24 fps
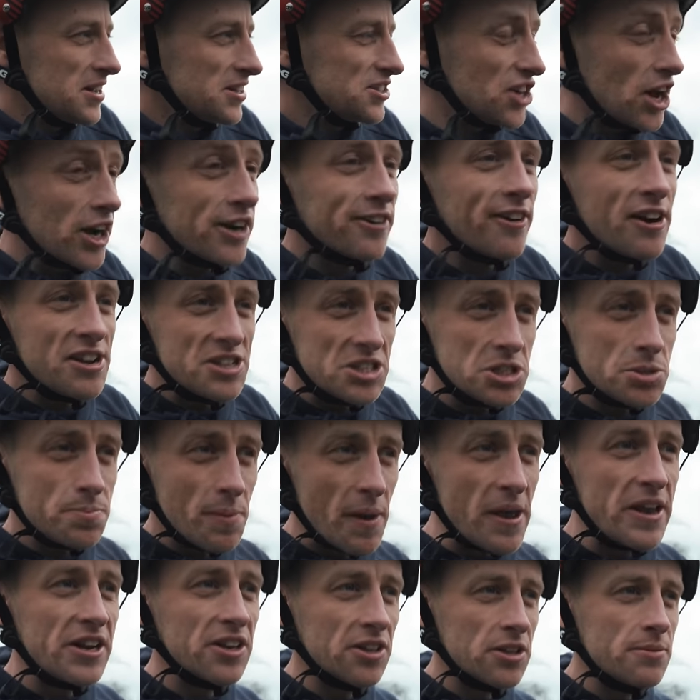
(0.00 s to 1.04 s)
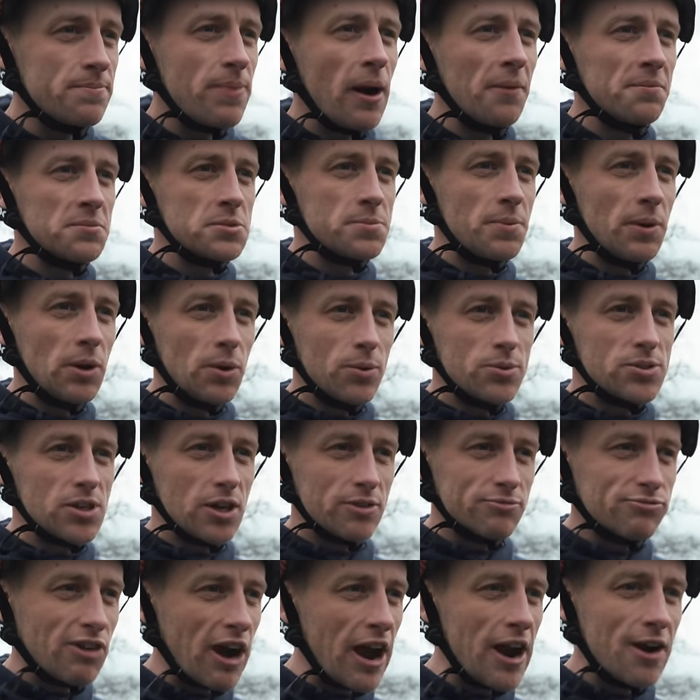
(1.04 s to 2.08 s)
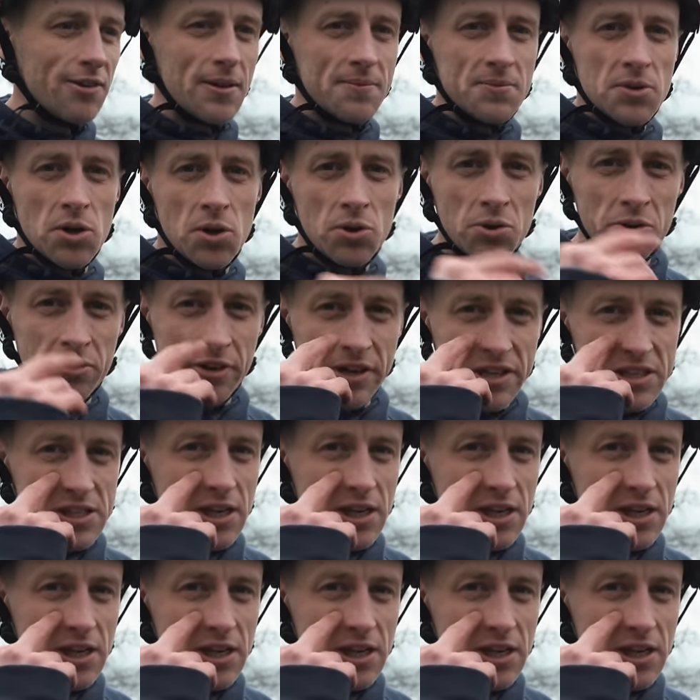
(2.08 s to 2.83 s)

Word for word: generate speed on the pumps but also rail them concrete